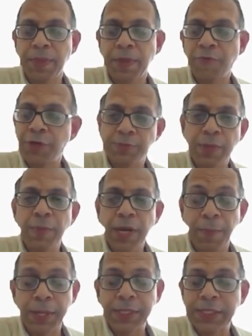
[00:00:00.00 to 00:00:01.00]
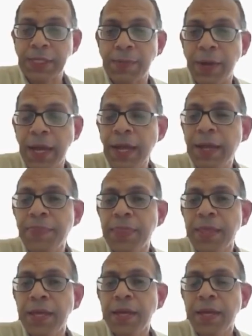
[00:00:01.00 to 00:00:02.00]
which may be represented by
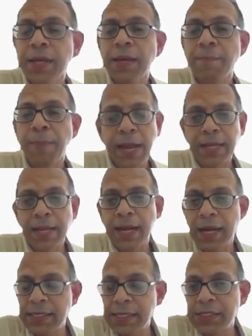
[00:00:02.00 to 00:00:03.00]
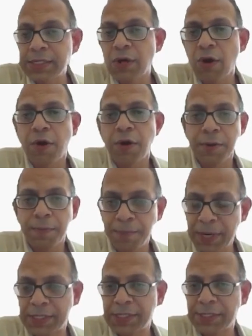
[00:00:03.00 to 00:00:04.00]
binary digits or
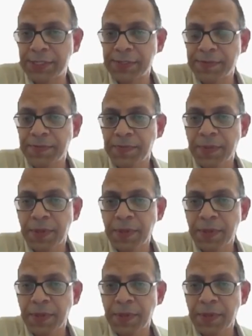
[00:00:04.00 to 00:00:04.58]
bits.